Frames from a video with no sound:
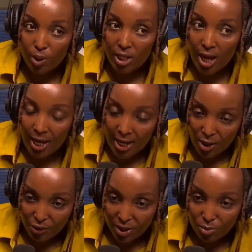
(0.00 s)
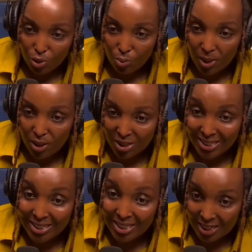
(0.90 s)
allow them to
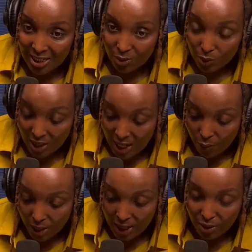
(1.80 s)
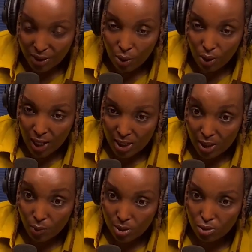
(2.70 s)
biodegrade. We allow the
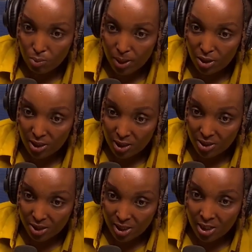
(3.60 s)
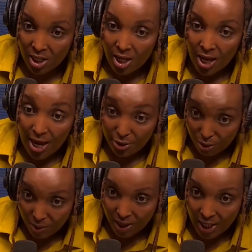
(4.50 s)
organic waste to biodegrade
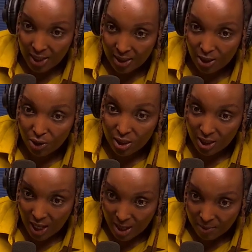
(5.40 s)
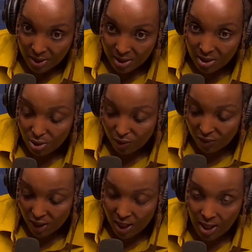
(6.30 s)
aerobically now in the absence of
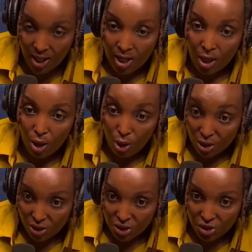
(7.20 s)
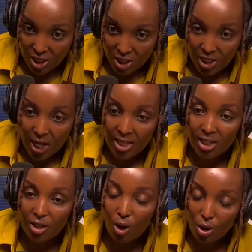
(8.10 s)
the oxygen. And
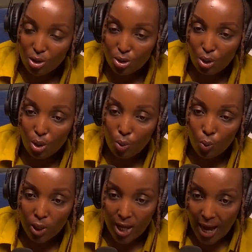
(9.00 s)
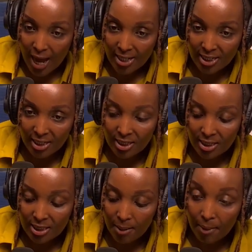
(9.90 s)
then also we add in
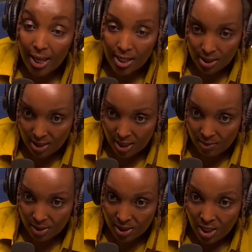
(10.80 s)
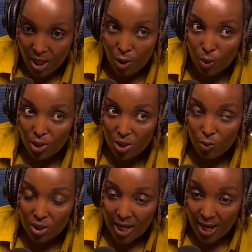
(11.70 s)
some enzymes.
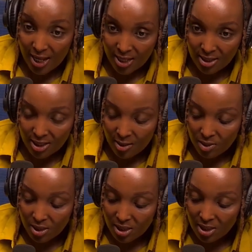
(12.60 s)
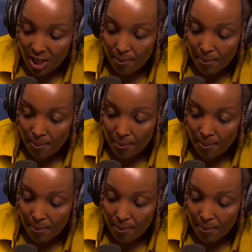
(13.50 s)
What are enzymes? These are